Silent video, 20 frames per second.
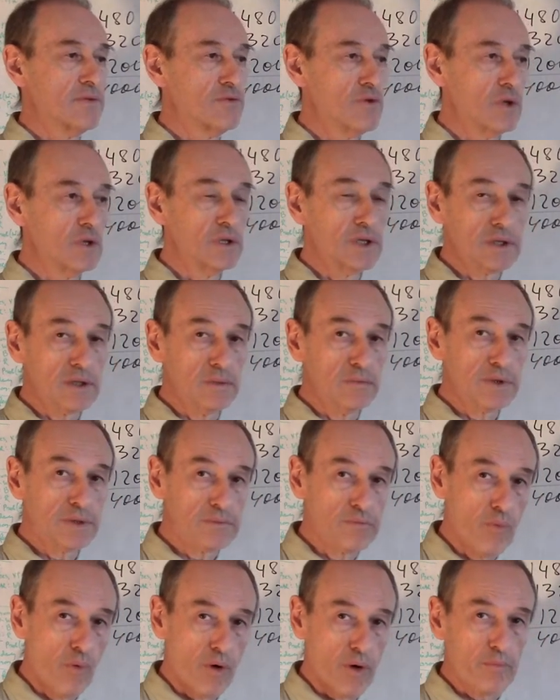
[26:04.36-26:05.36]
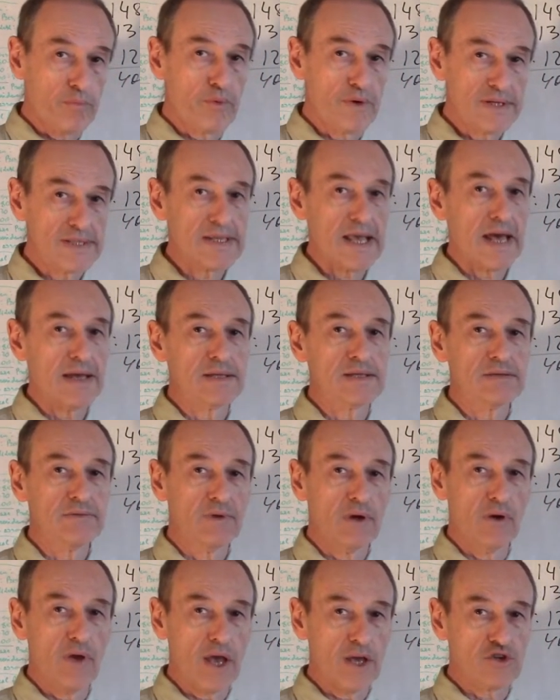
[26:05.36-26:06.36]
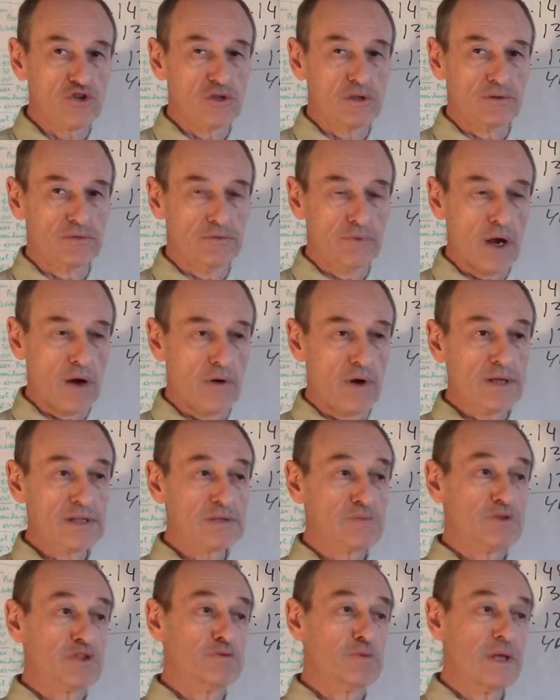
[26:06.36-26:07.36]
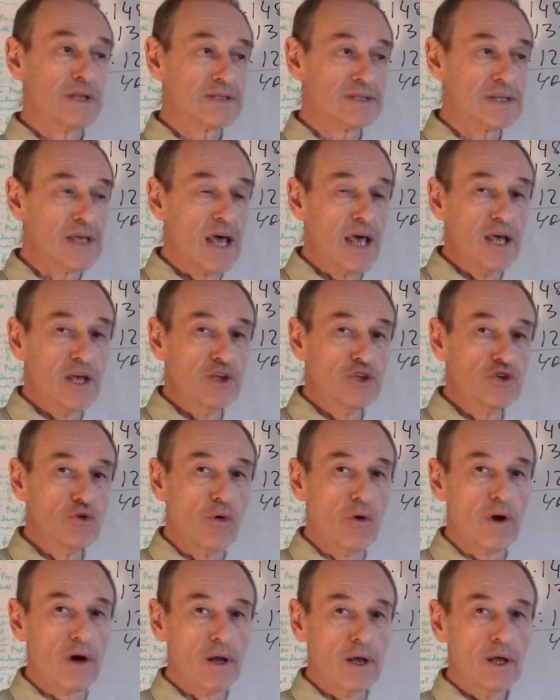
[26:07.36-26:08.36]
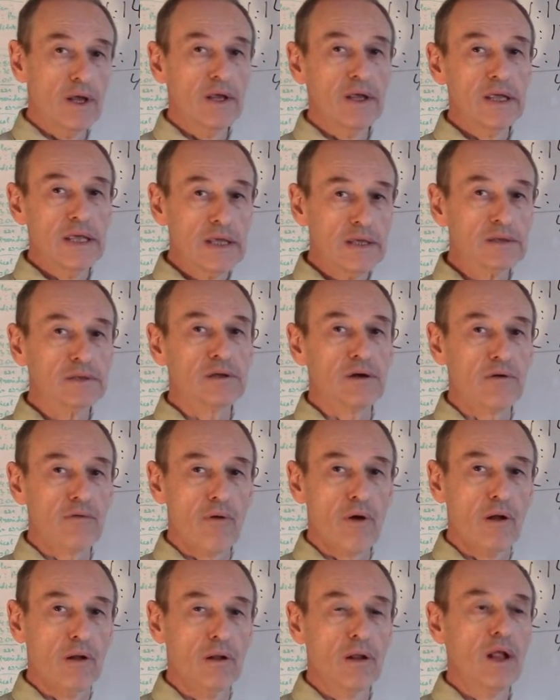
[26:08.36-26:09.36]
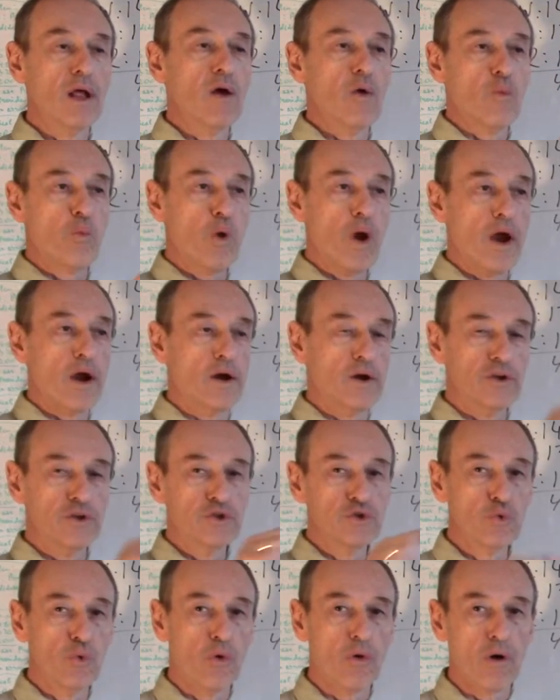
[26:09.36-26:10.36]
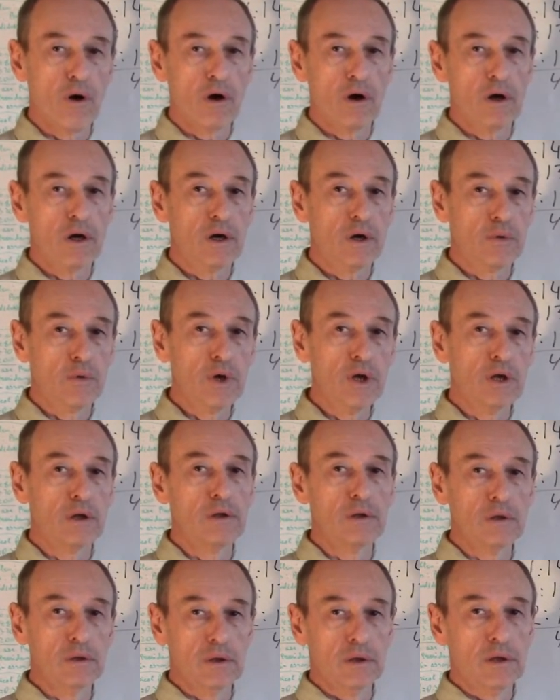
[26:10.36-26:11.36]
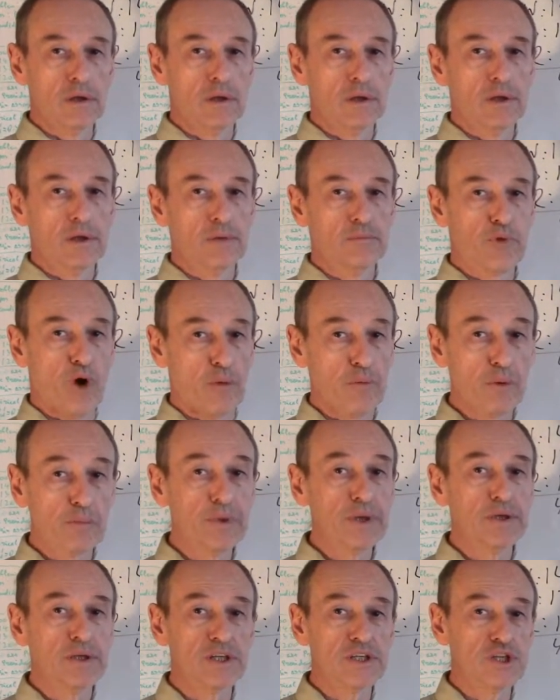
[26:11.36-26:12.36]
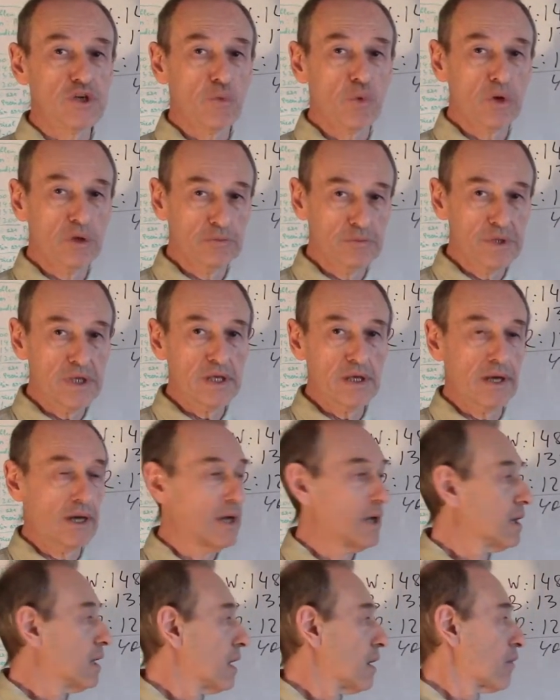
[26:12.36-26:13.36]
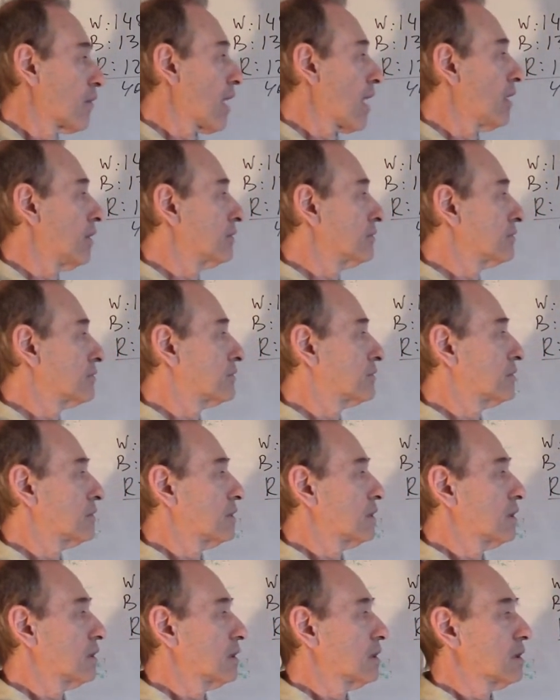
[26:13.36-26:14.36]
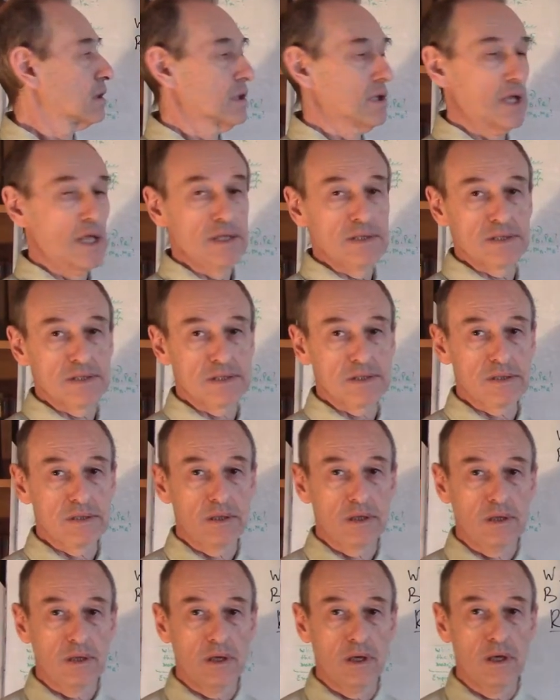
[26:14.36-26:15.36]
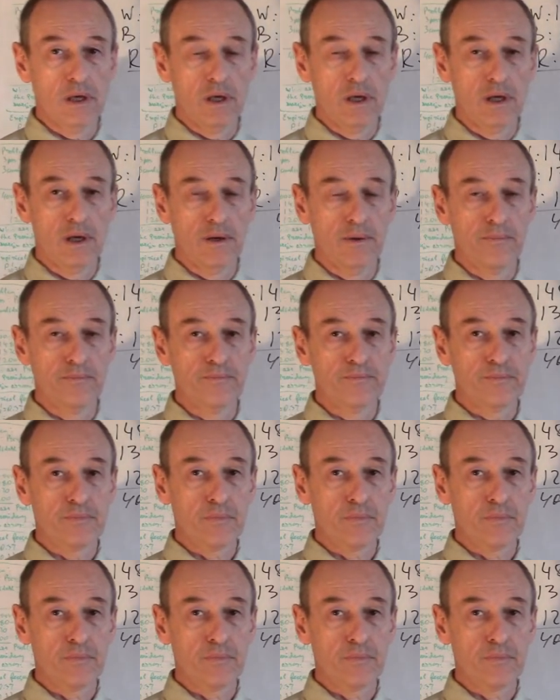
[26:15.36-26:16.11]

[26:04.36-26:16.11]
you a little bit more precise evaluation of variance, which means your interval where your real probability will be around its um,